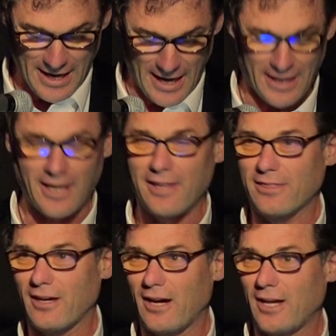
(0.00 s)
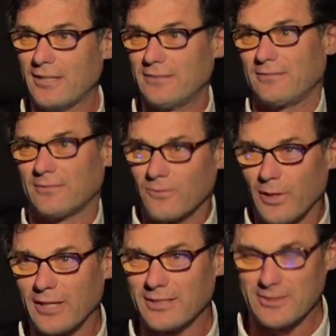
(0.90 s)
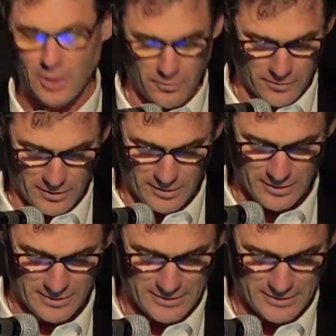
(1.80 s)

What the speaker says: And I thought, well, it's over.